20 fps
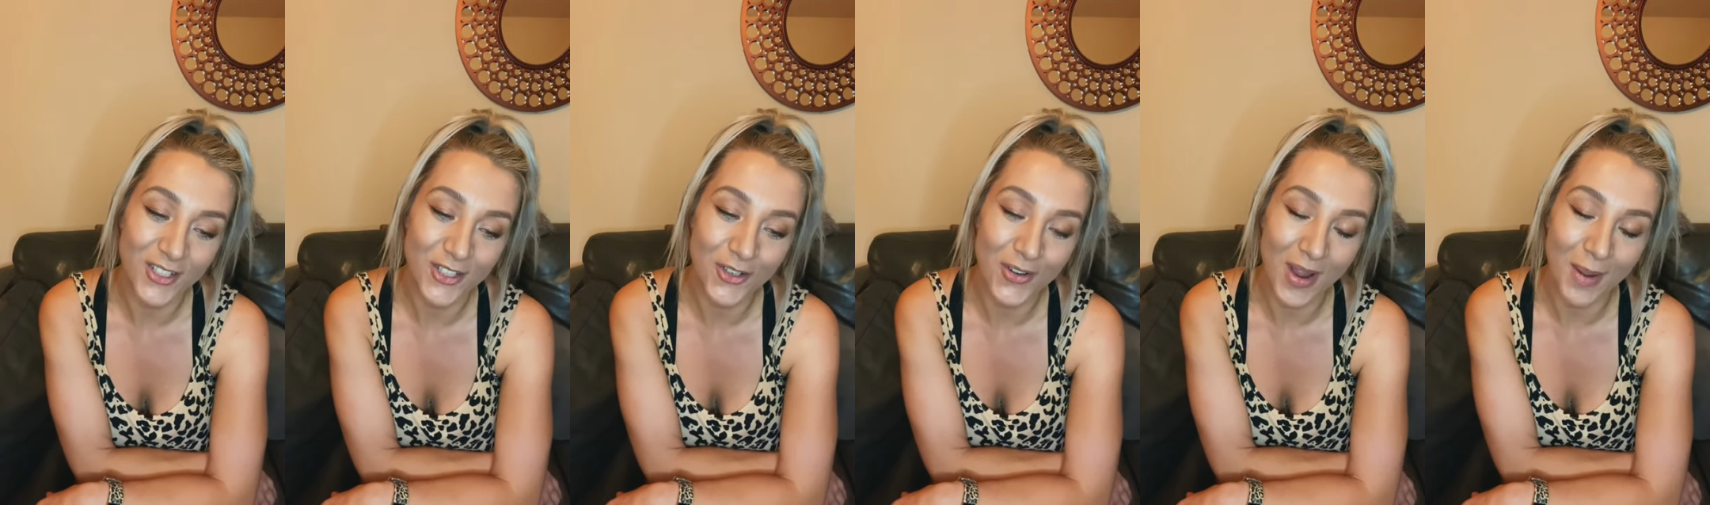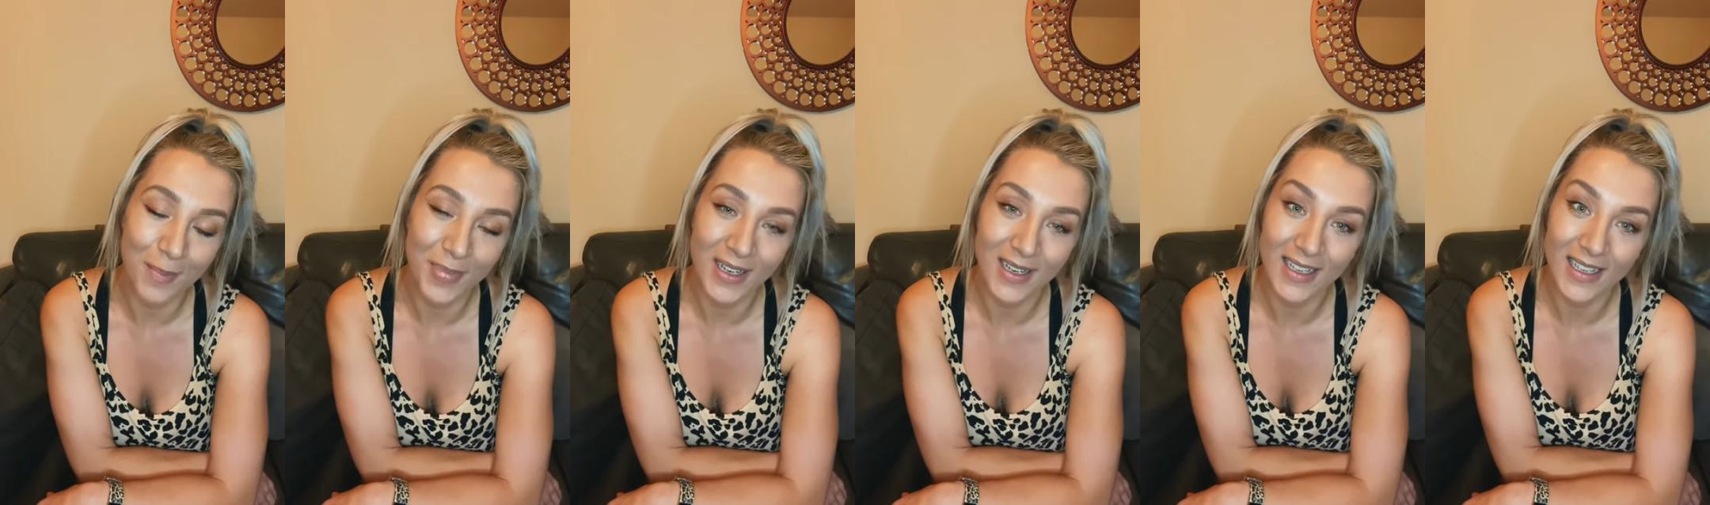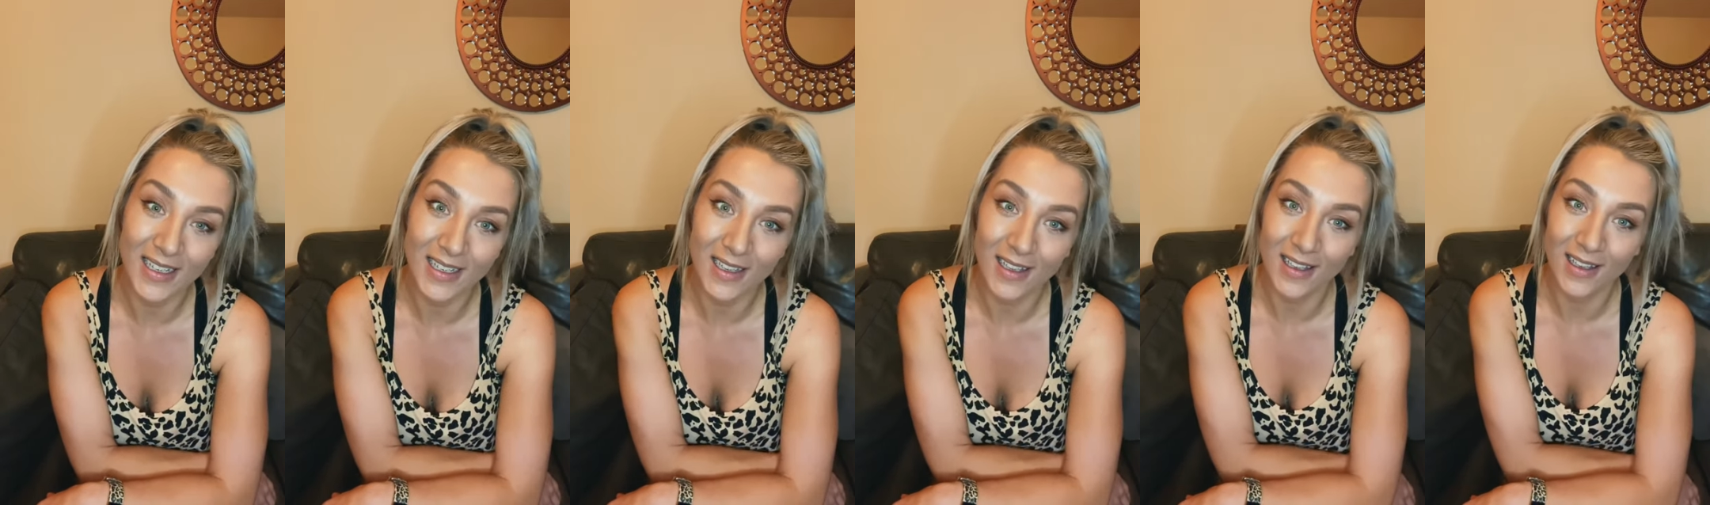
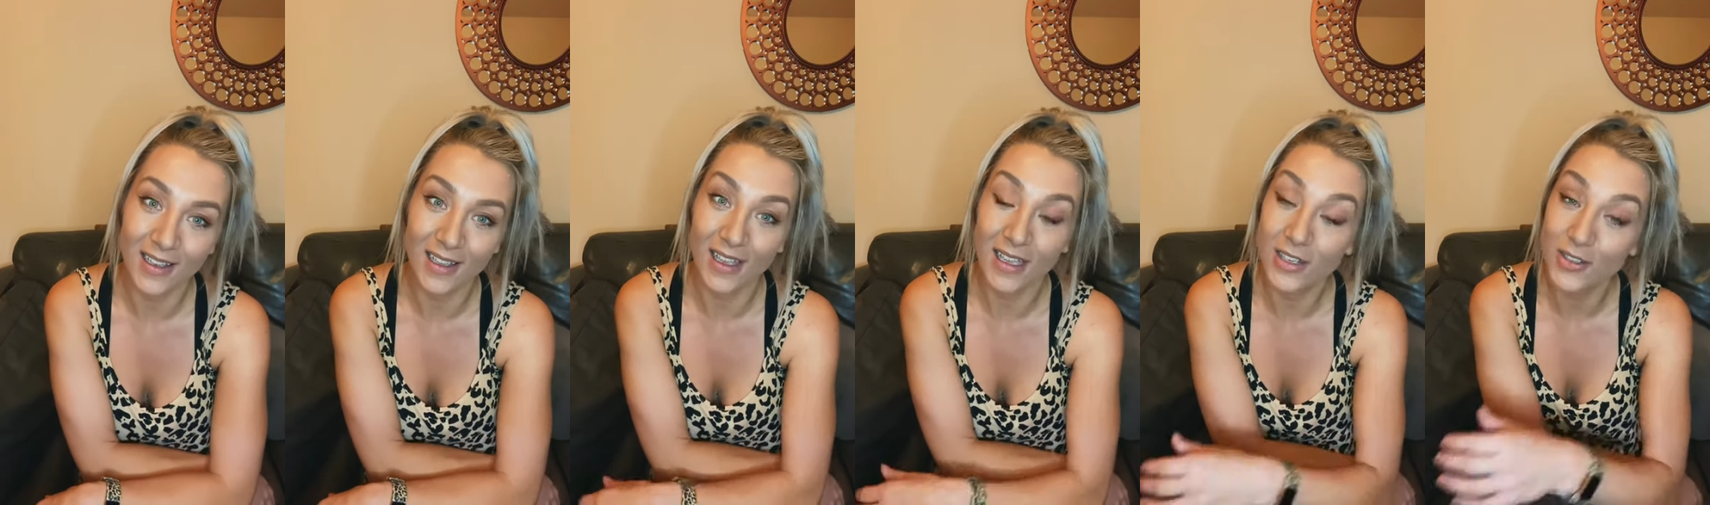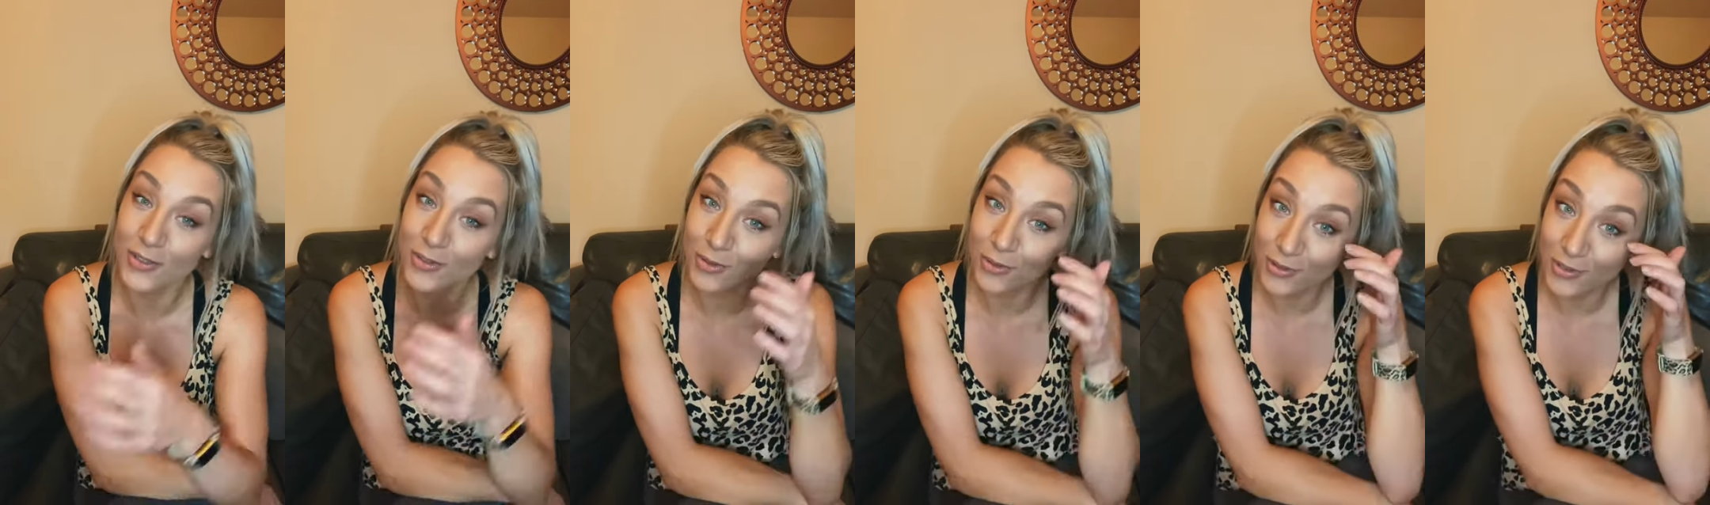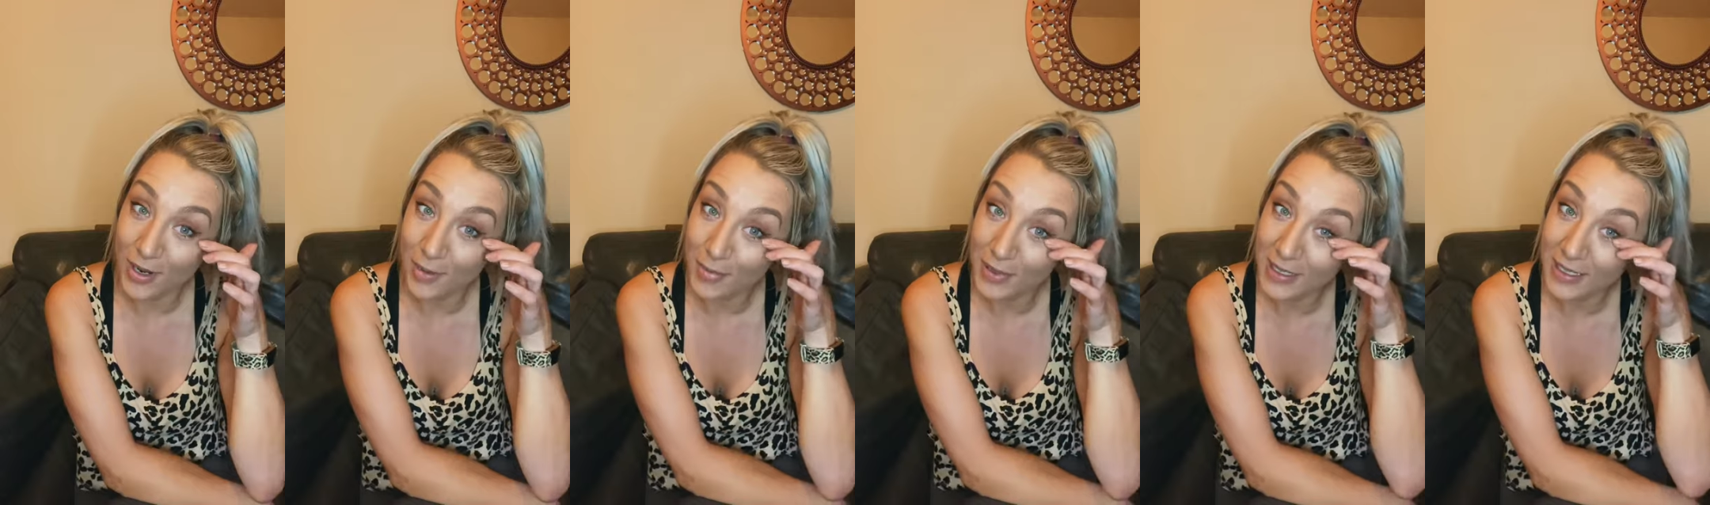indoor
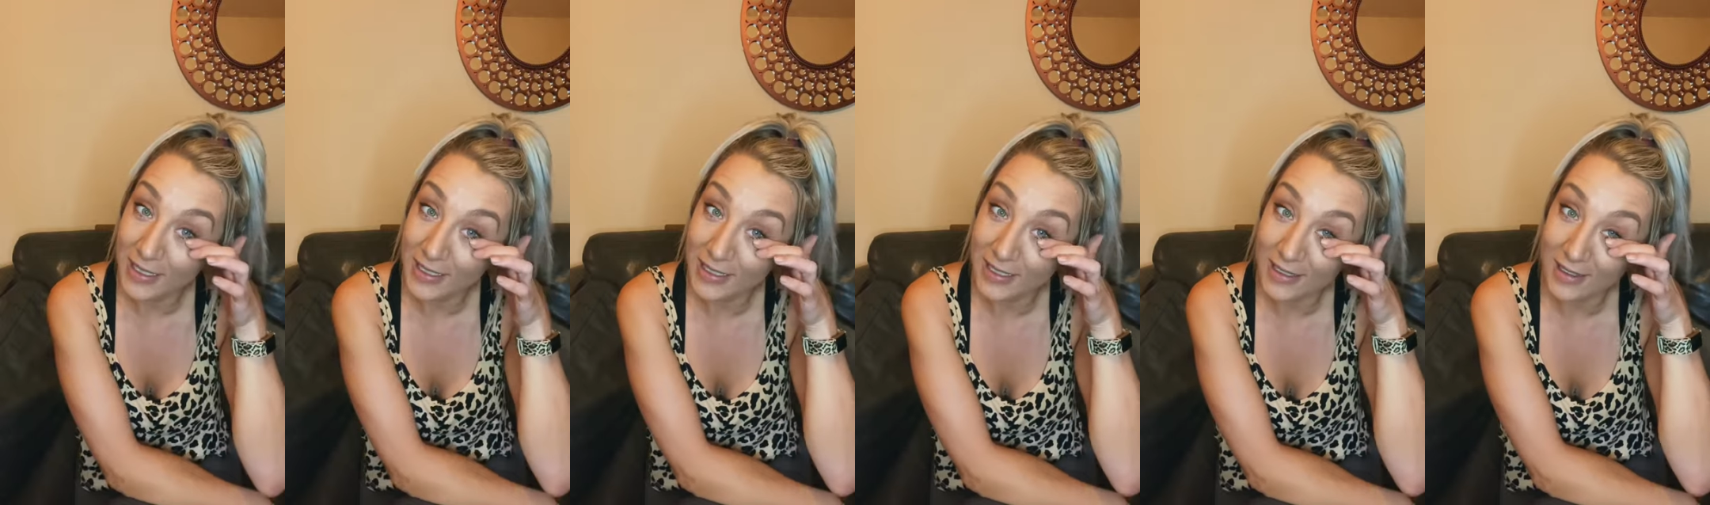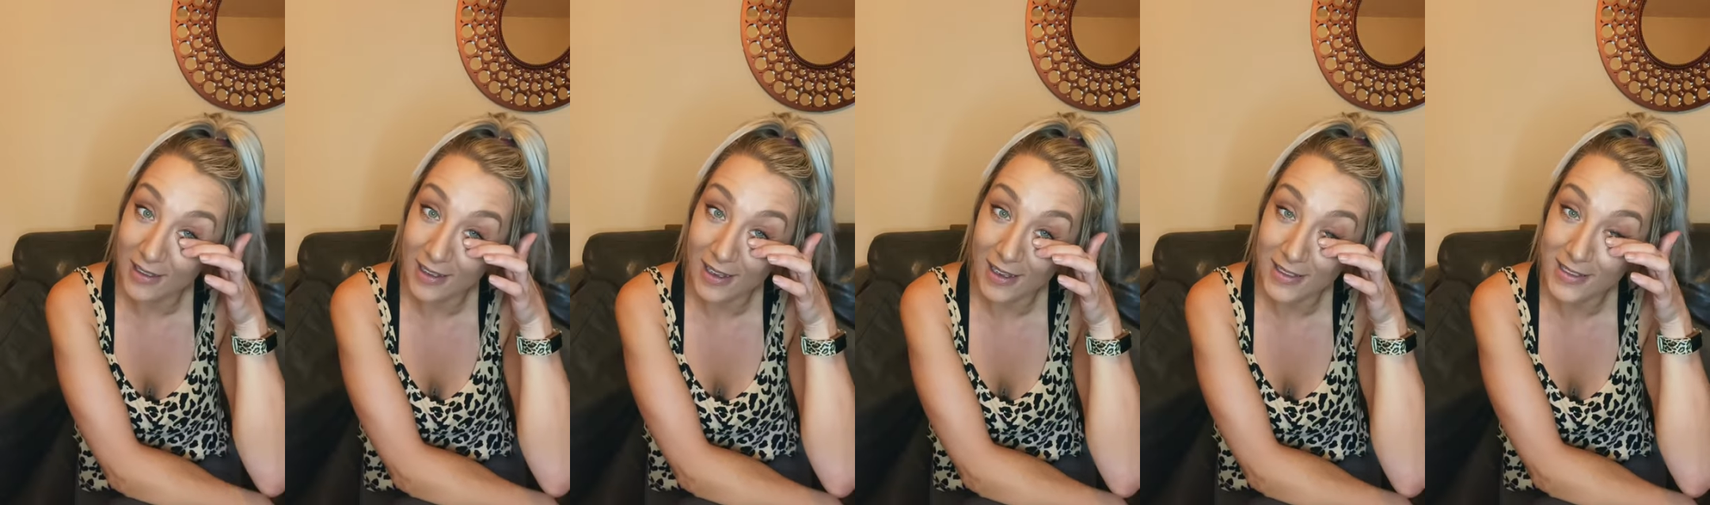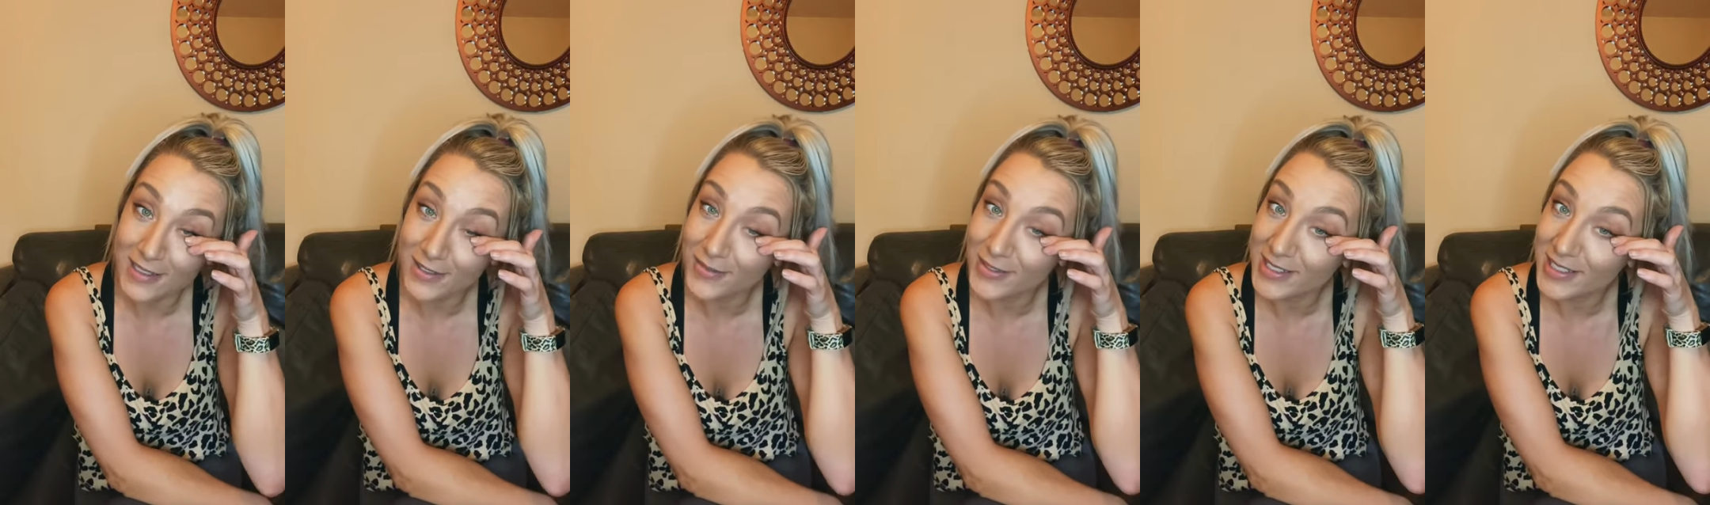trampolining
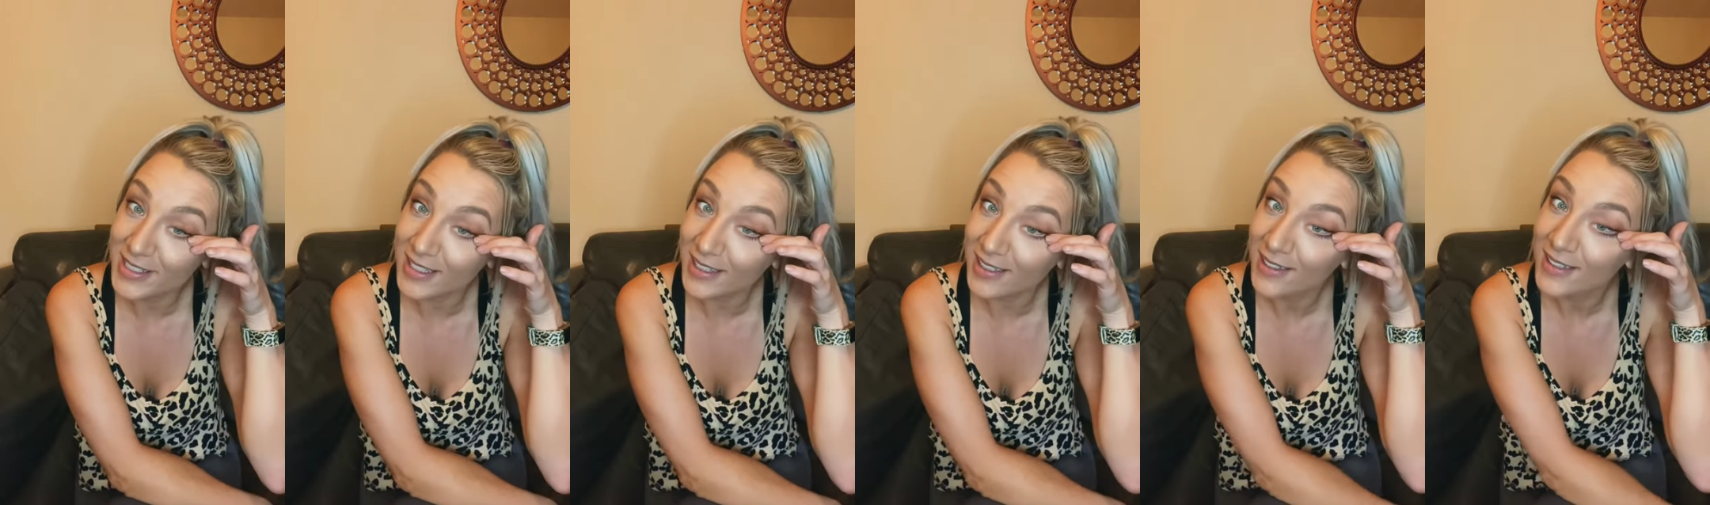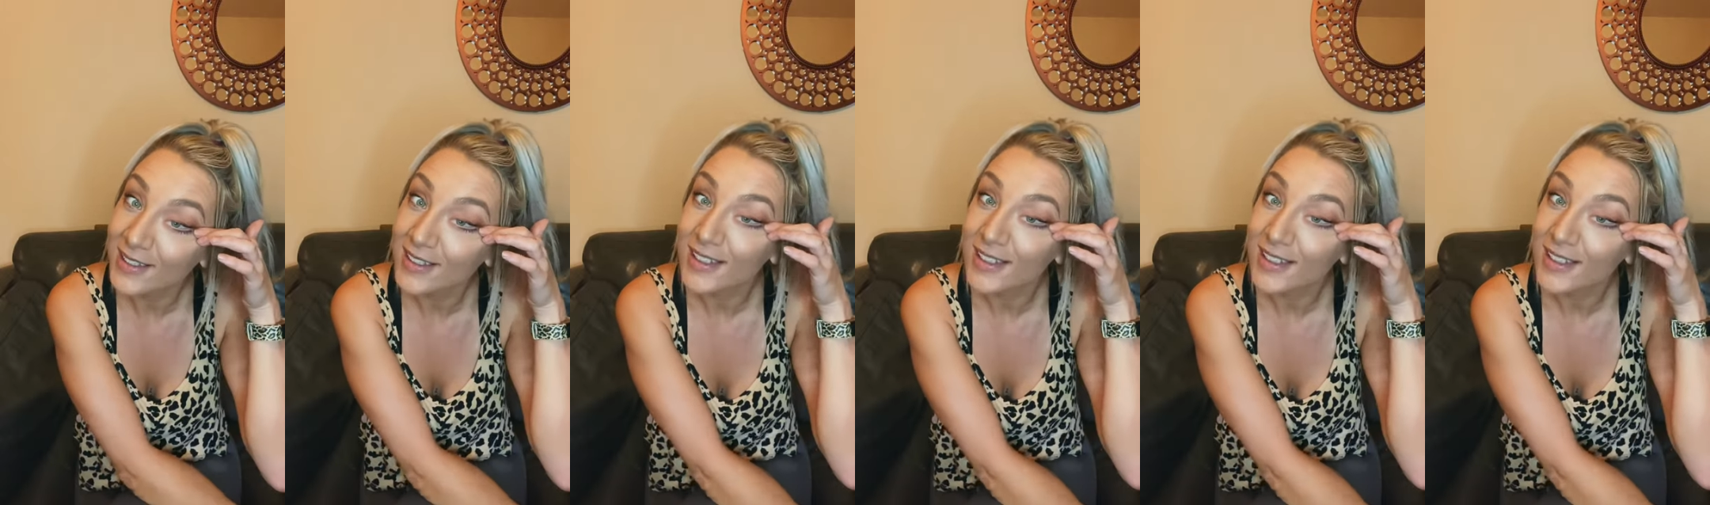activity.